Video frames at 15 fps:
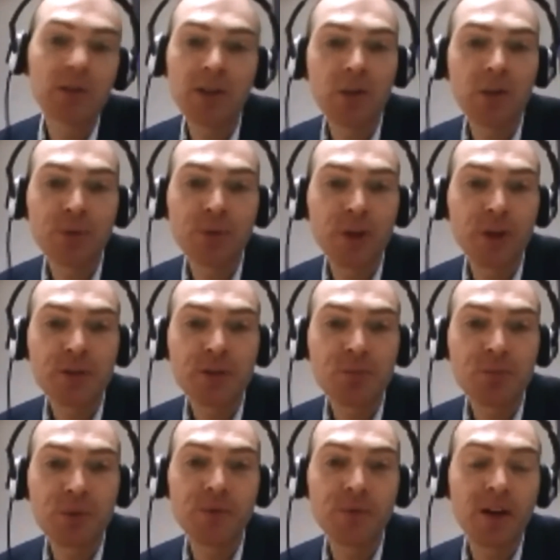you know, the price can move
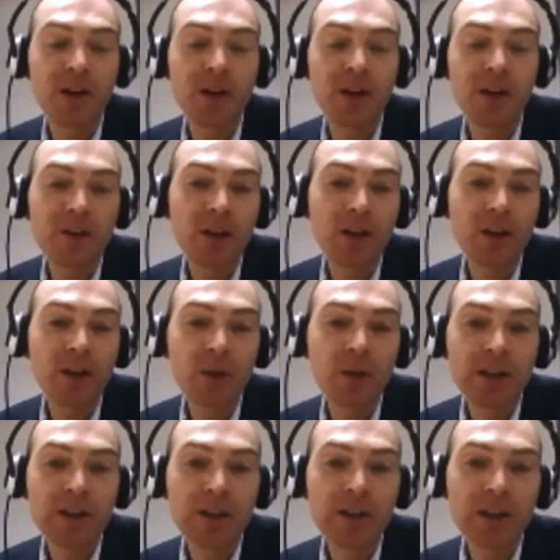very, very quickly
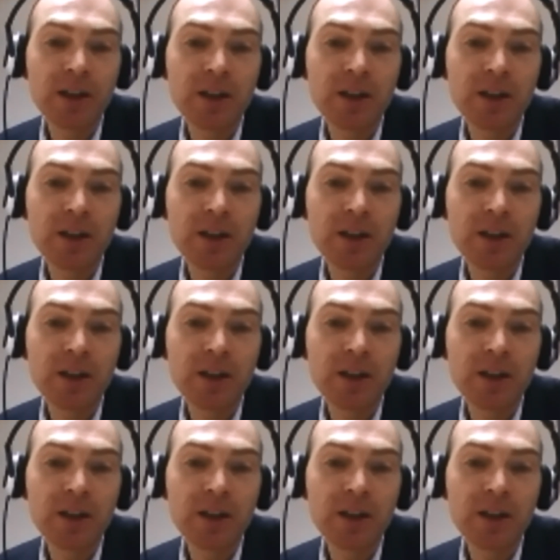indeed.